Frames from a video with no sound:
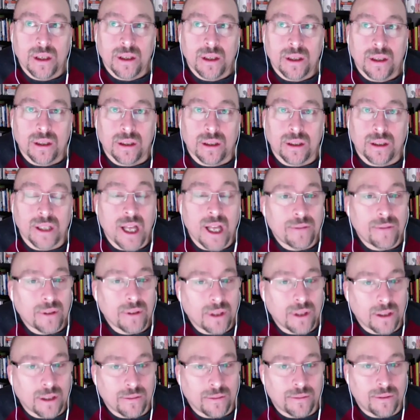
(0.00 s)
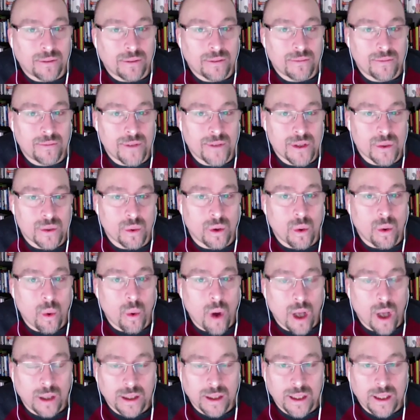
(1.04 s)
level of visual
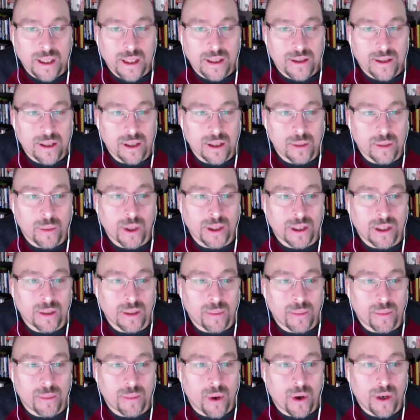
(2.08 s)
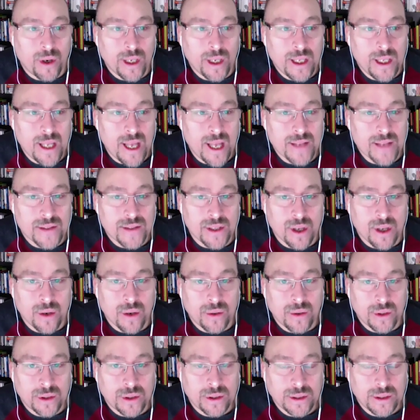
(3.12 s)
quality that you bring to the party as the
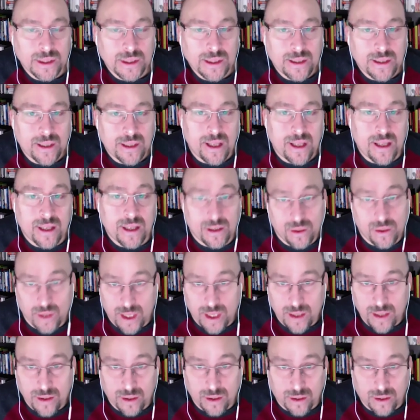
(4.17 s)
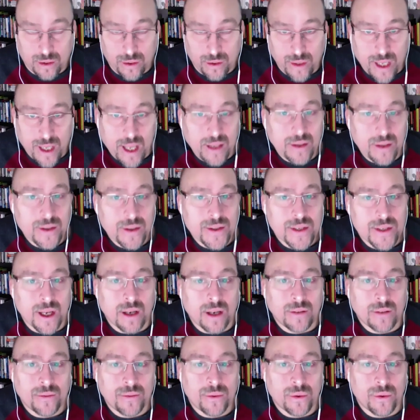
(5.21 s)
owner, that you either create
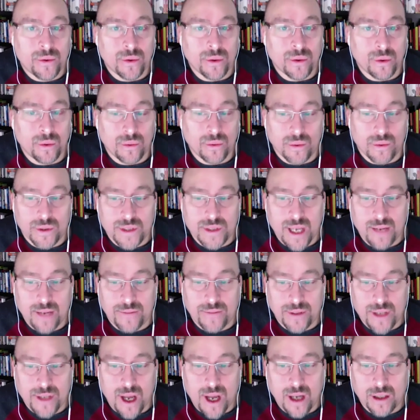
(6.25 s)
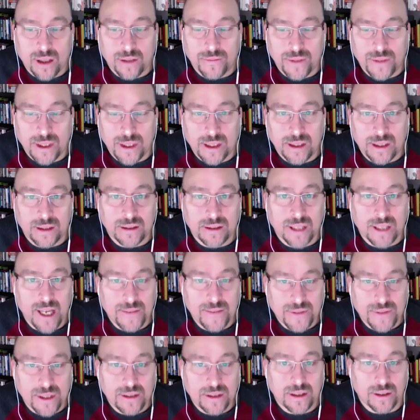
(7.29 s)
yourself through site photography,
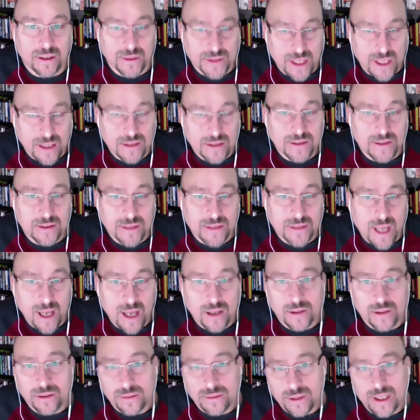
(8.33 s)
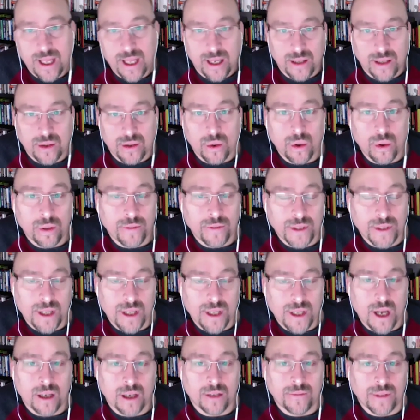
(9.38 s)
lifestyle, you know, style, editorial
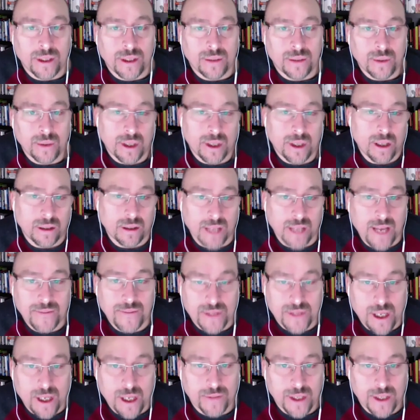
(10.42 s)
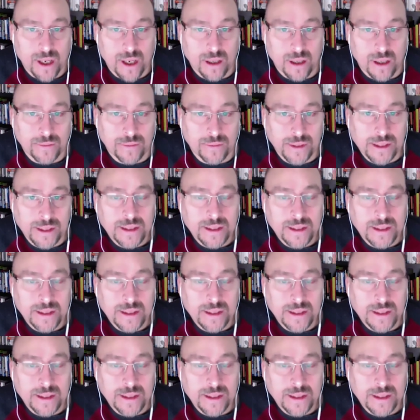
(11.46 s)
photography, we'll call it lifestyle photography,